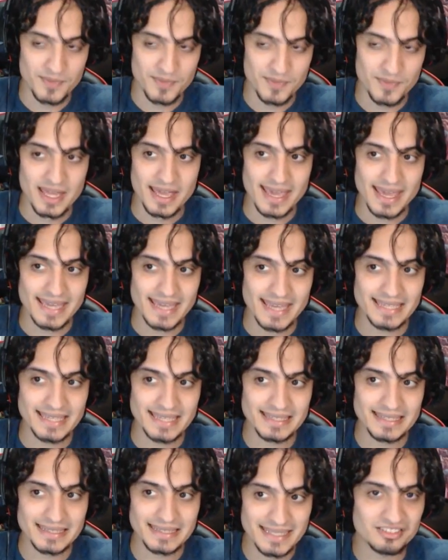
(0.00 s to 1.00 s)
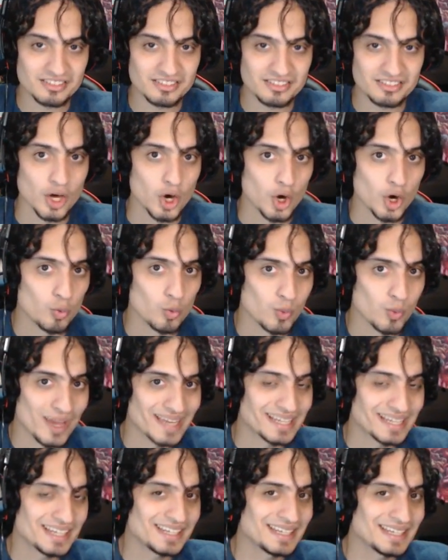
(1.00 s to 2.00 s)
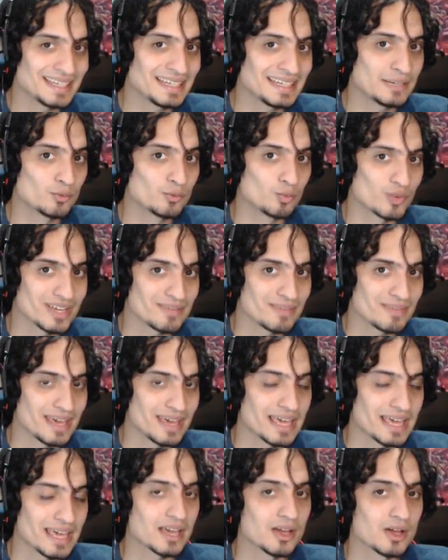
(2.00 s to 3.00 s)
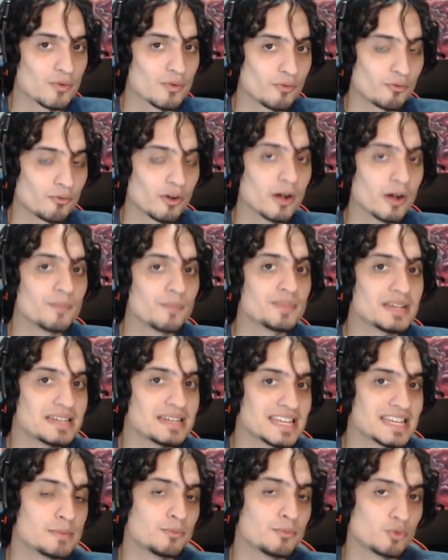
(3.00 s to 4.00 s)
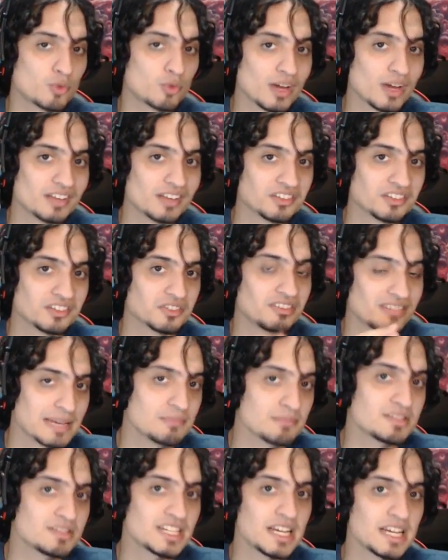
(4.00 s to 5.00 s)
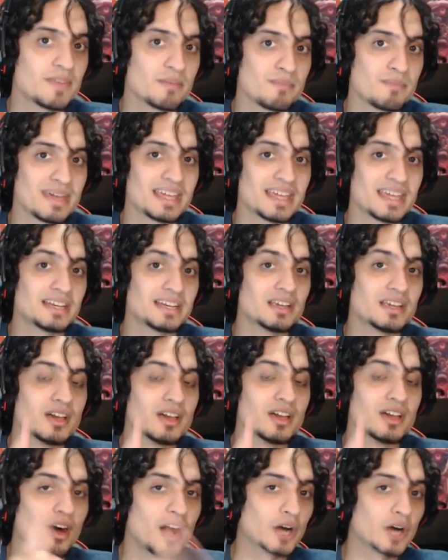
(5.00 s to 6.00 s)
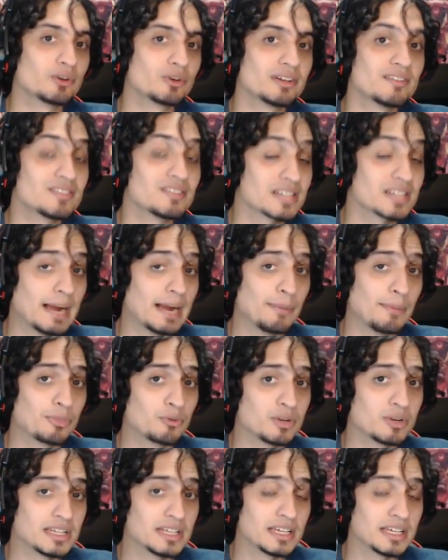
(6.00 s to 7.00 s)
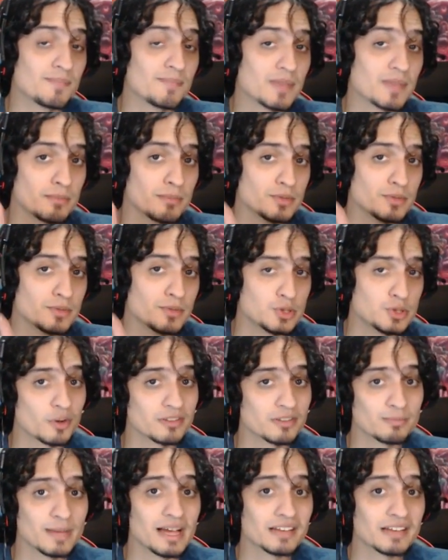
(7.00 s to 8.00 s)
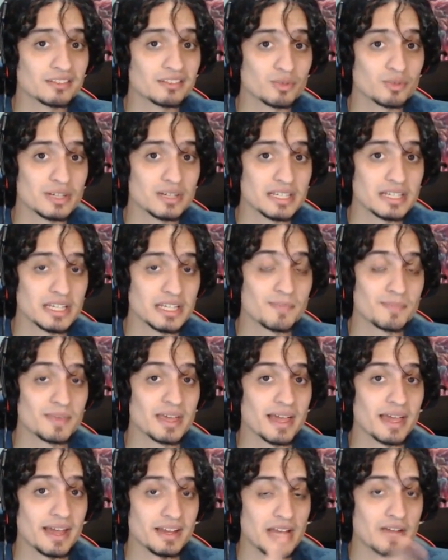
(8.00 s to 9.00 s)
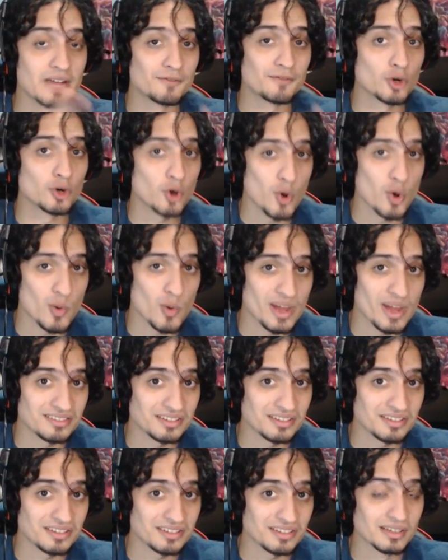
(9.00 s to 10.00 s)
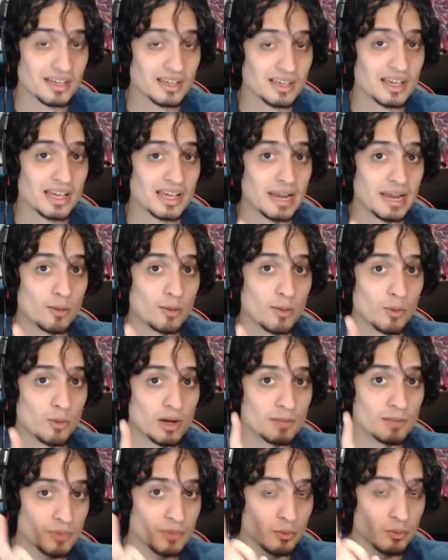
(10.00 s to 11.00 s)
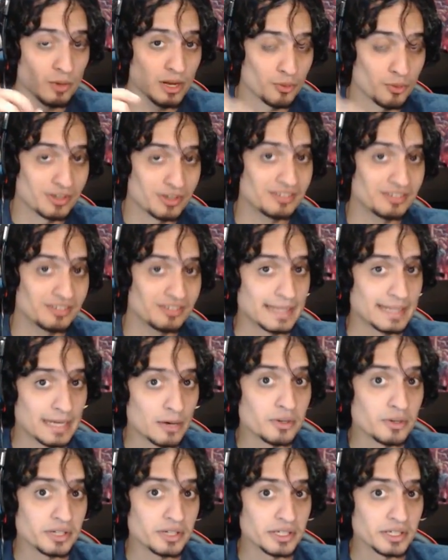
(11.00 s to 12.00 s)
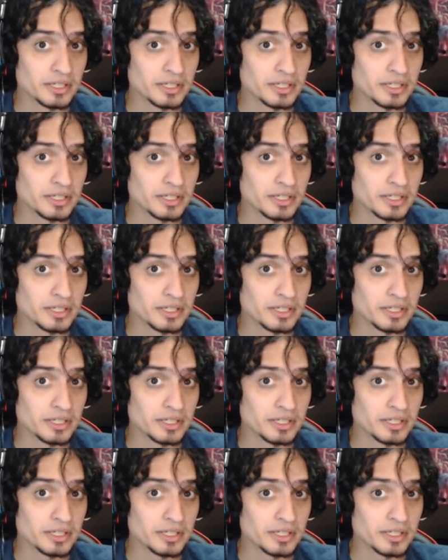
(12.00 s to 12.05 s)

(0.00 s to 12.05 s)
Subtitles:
A Link's Awakening remake from the team Grezzo, the same team that made Ocarina of Time 3D, Majora's Mask 3D, and Ever Oasis. And I want to point something out here.